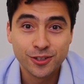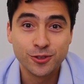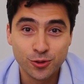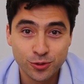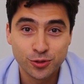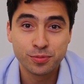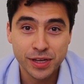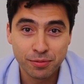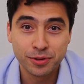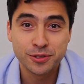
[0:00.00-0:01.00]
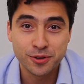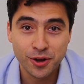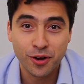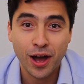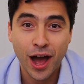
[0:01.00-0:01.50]
you need to be able to
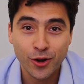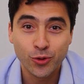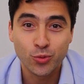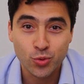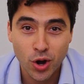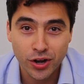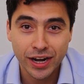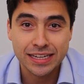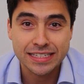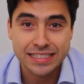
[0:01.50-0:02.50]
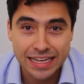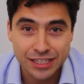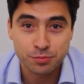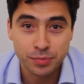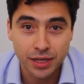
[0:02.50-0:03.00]
know how to run a
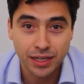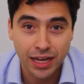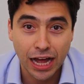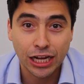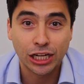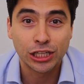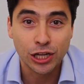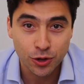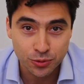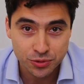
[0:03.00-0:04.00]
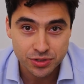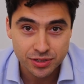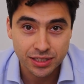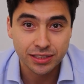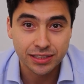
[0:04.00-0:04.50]
sales meeting and close
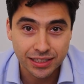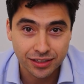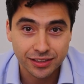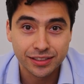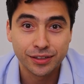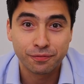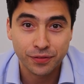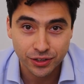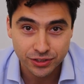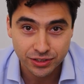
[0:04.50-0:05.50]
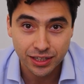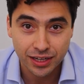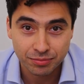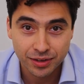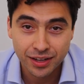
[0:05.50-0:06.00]
the deal in the first
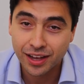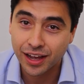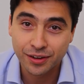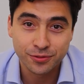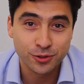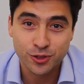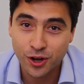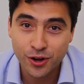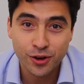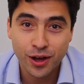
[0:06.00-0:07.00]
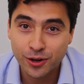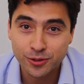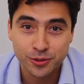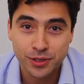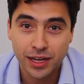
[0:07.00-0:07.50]
time. And if you don't know how to do